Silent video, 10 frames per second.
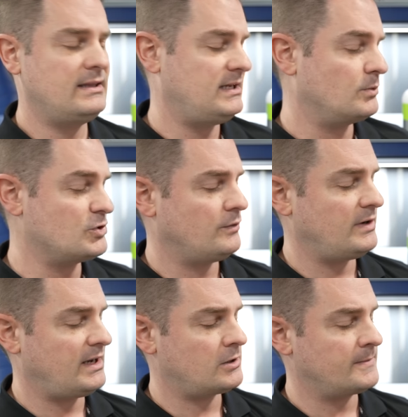the
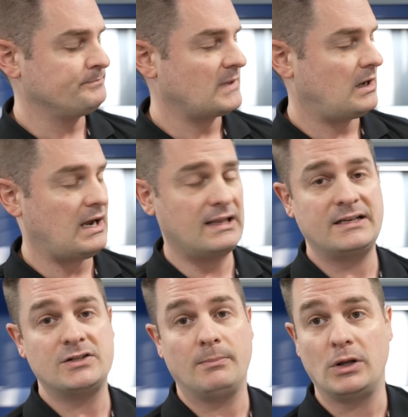rejuvenator, I
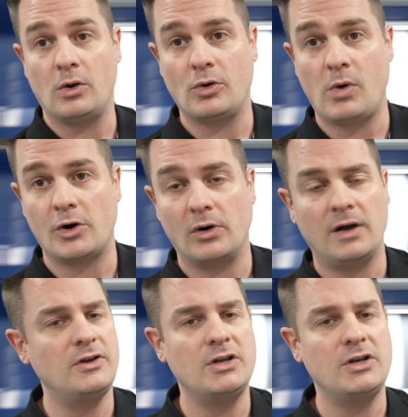like to blow the water off.